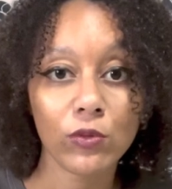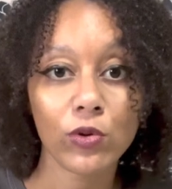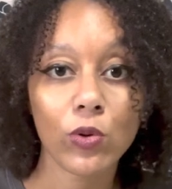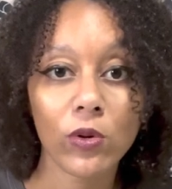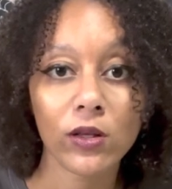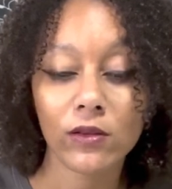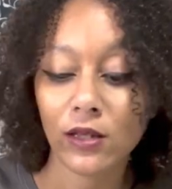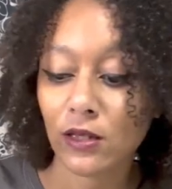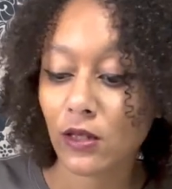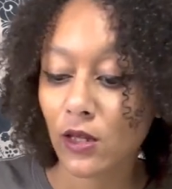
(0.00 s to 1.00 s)

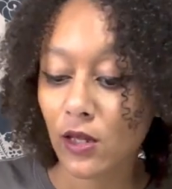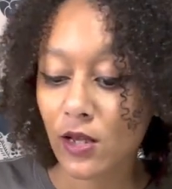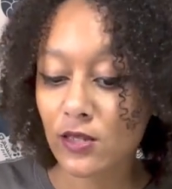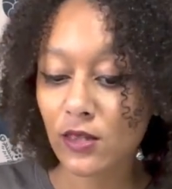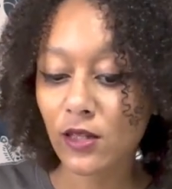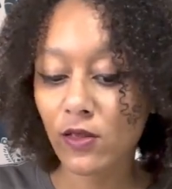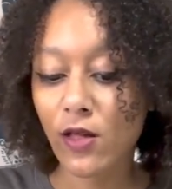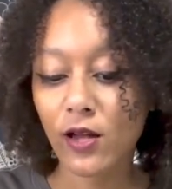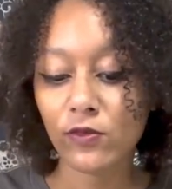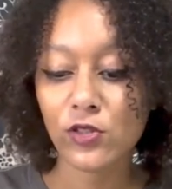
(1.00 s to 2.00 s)
accordingly. Because I think a
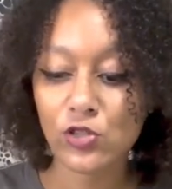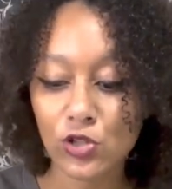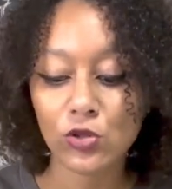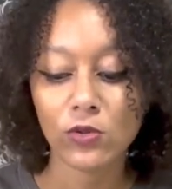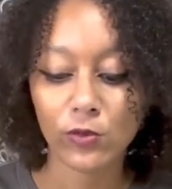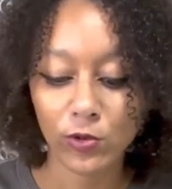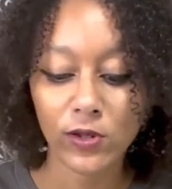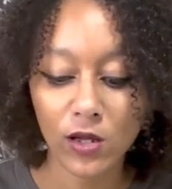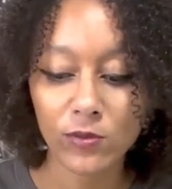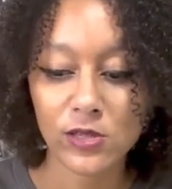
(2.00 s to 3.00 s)
lot of this too, it really
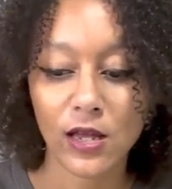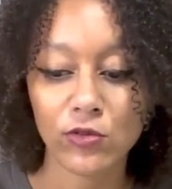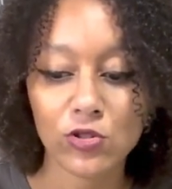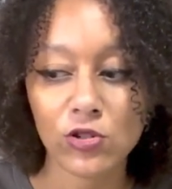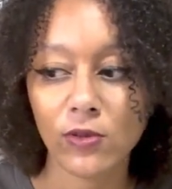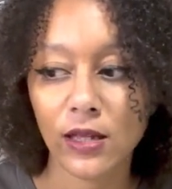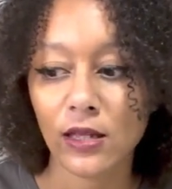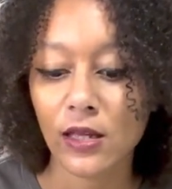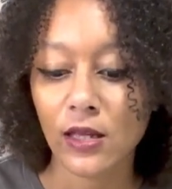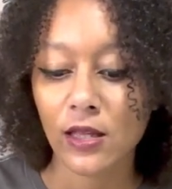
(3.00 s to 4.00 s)
comes down to like,
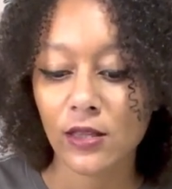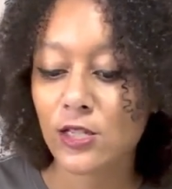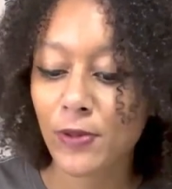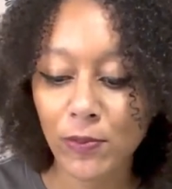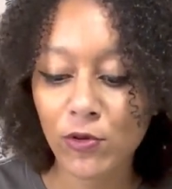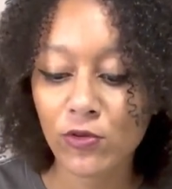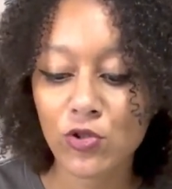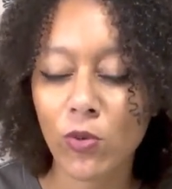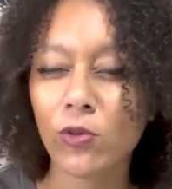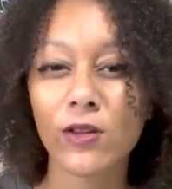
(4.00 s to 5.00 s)
these people
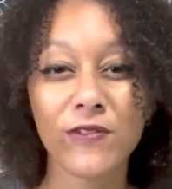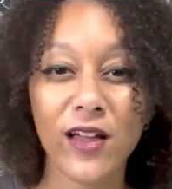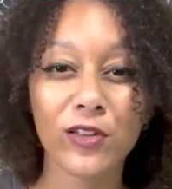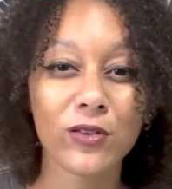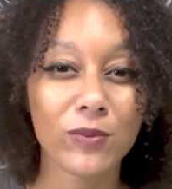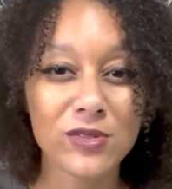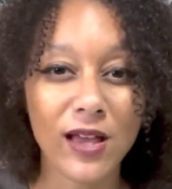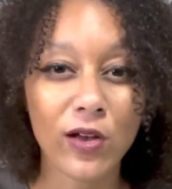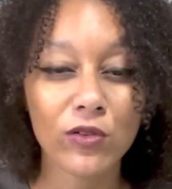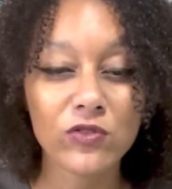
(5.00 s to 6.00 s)
don't really value
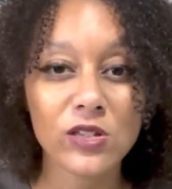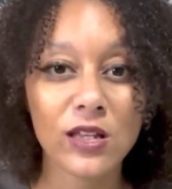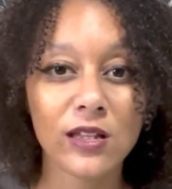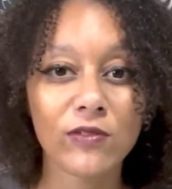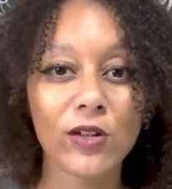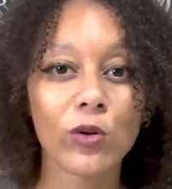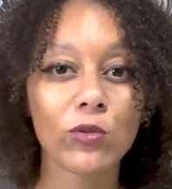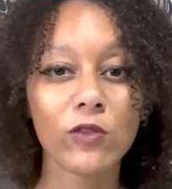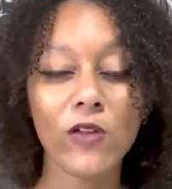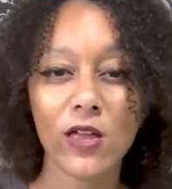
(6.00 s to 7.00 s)
themselves. And if they don't
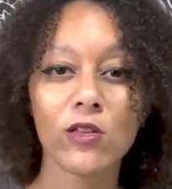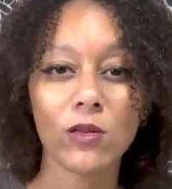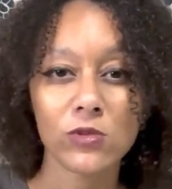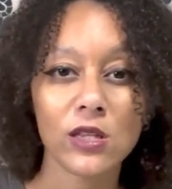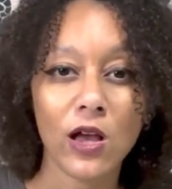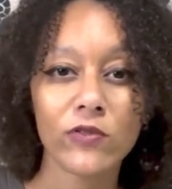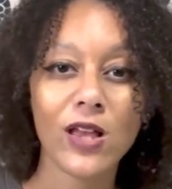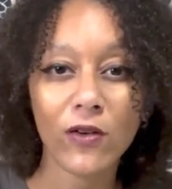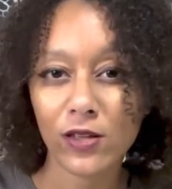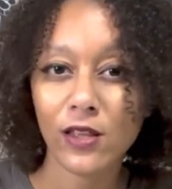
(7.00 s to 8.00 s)
really value themselves,
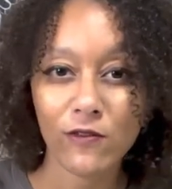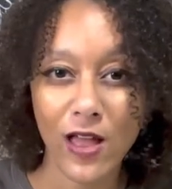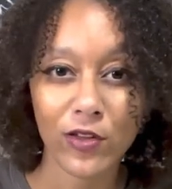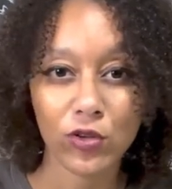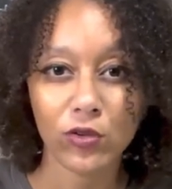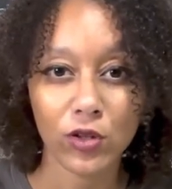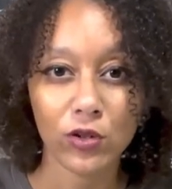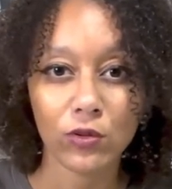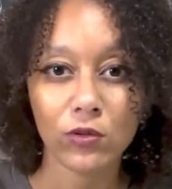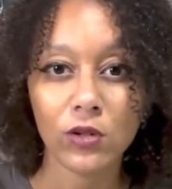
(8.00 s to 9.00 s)
how can they value
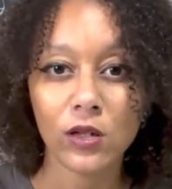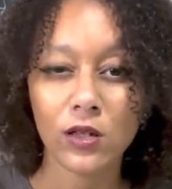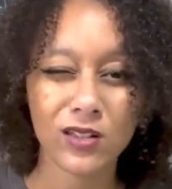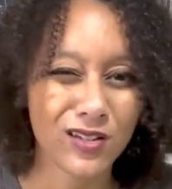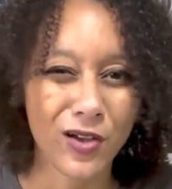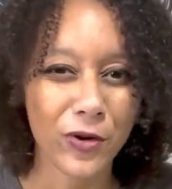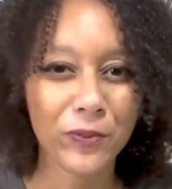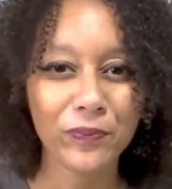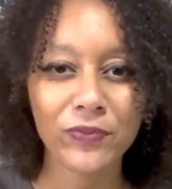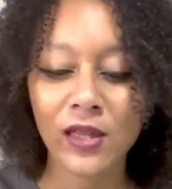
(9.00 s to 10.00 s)
you? You know?
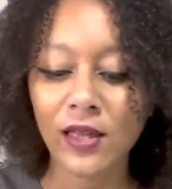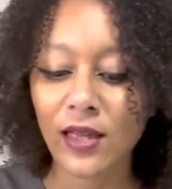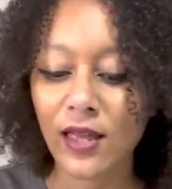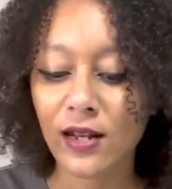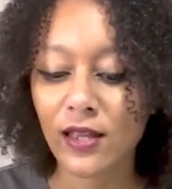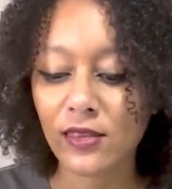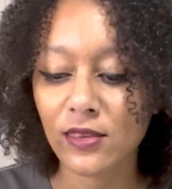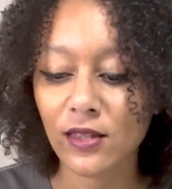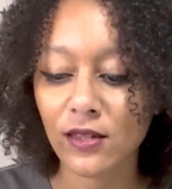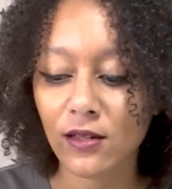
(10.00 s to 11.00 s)
And I
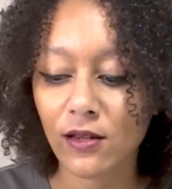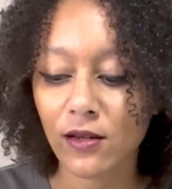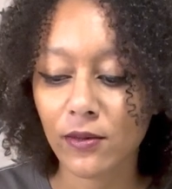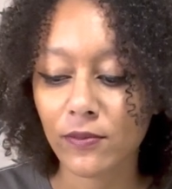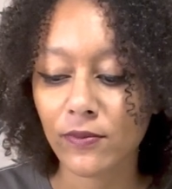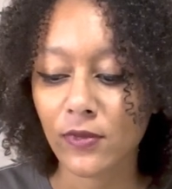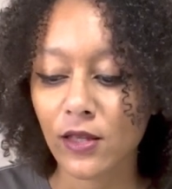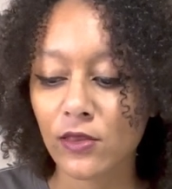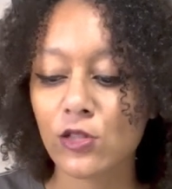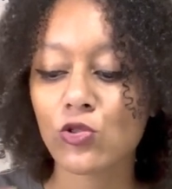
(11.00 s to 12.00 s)
think
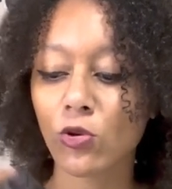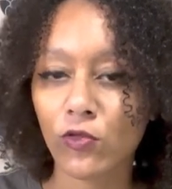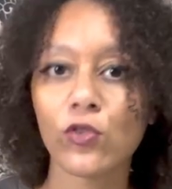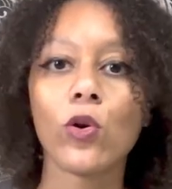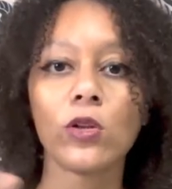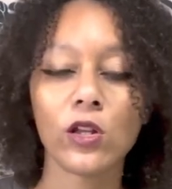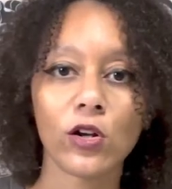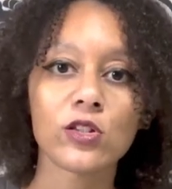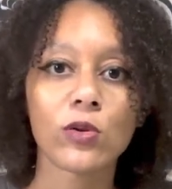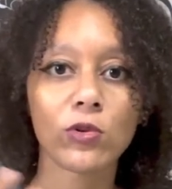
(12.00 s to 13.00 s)
this North Node here
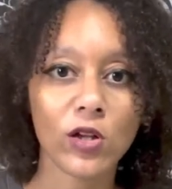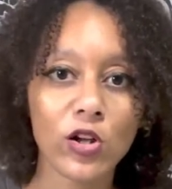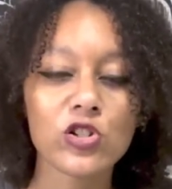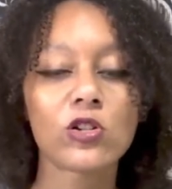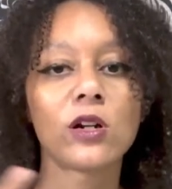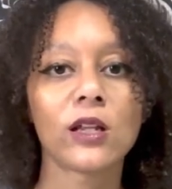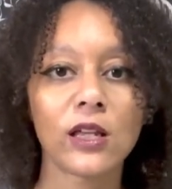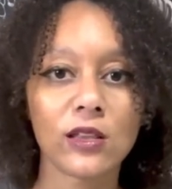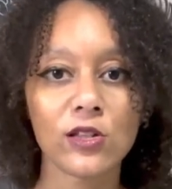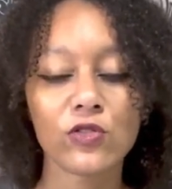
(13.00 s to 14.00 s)
is like really ushering
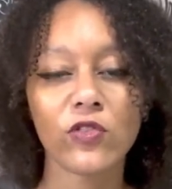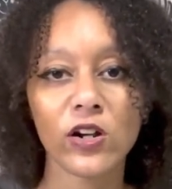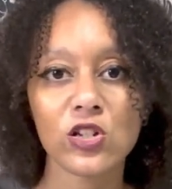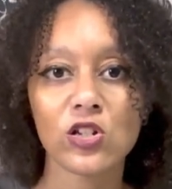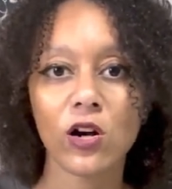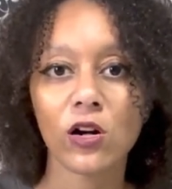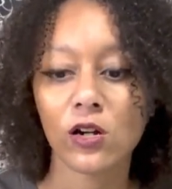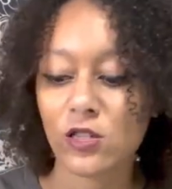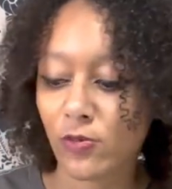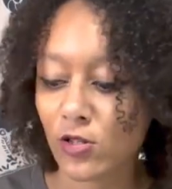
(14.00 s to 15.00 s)
in this fresh start,
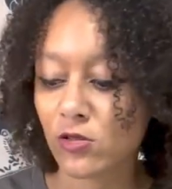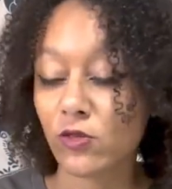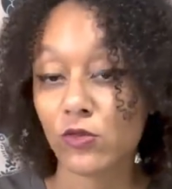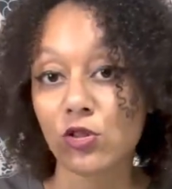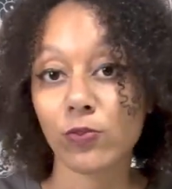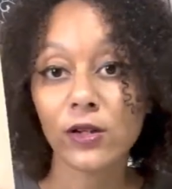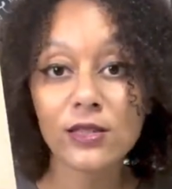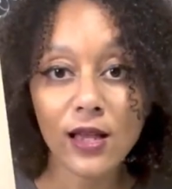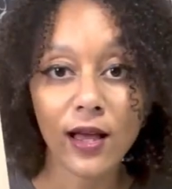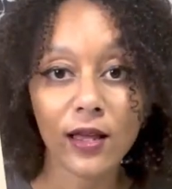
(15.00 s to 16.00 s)
especially with the
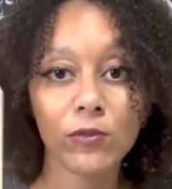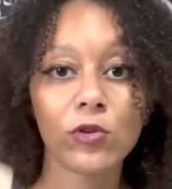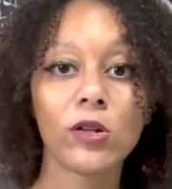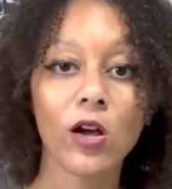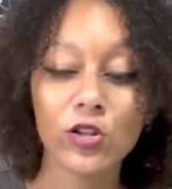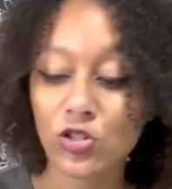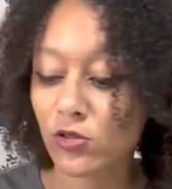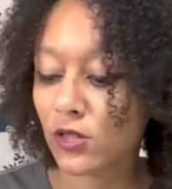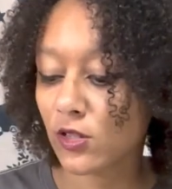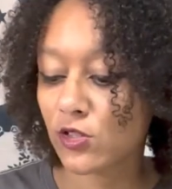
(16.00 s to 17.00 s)
springtime, really
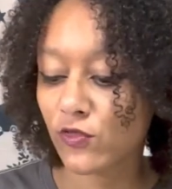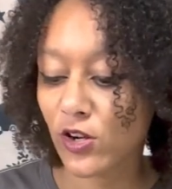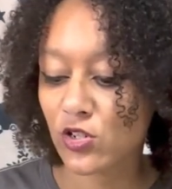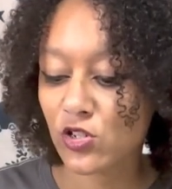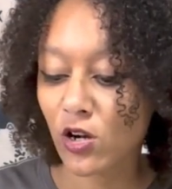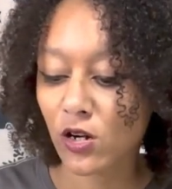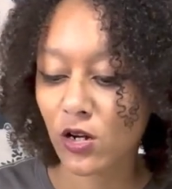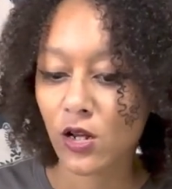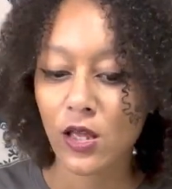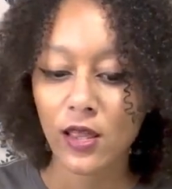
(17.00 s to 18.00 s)
ushering this fresh
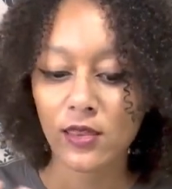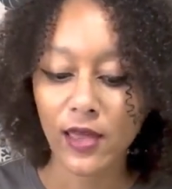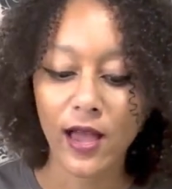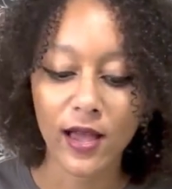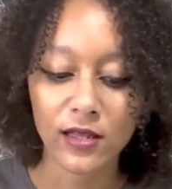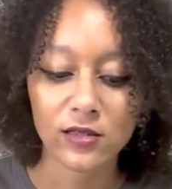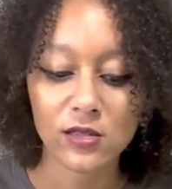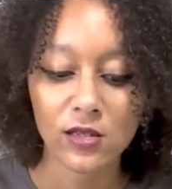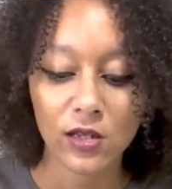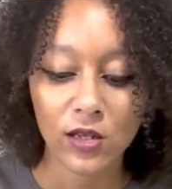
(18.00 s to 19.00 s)
start, that
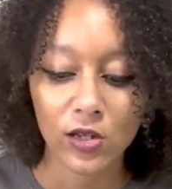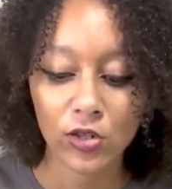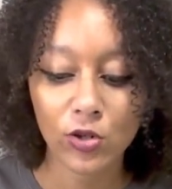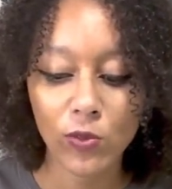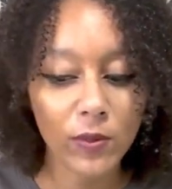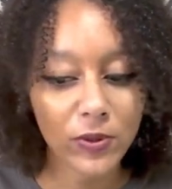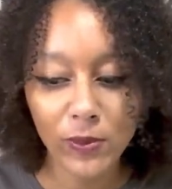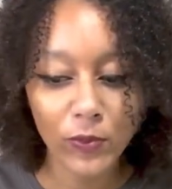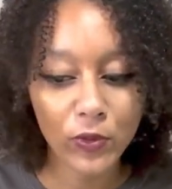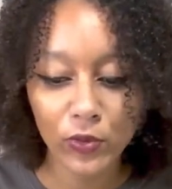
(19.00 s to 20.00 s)
you want
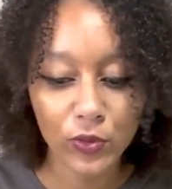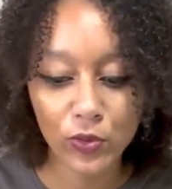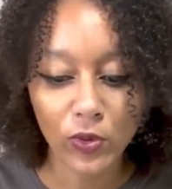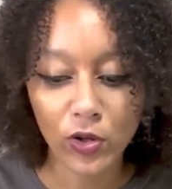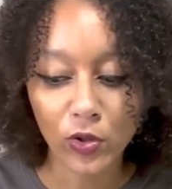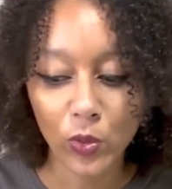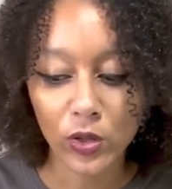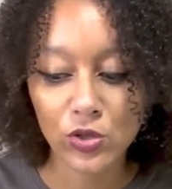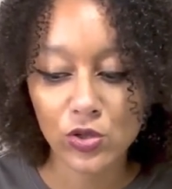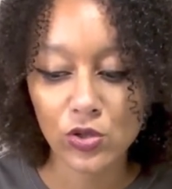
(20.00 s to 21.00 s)
people who are
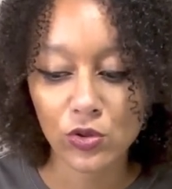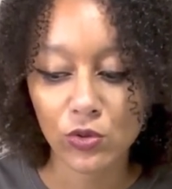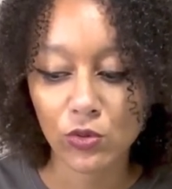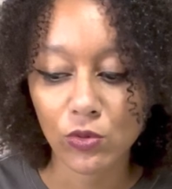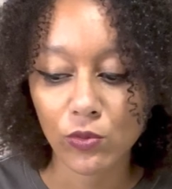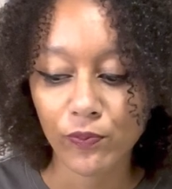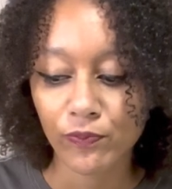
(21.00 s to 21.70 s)
going to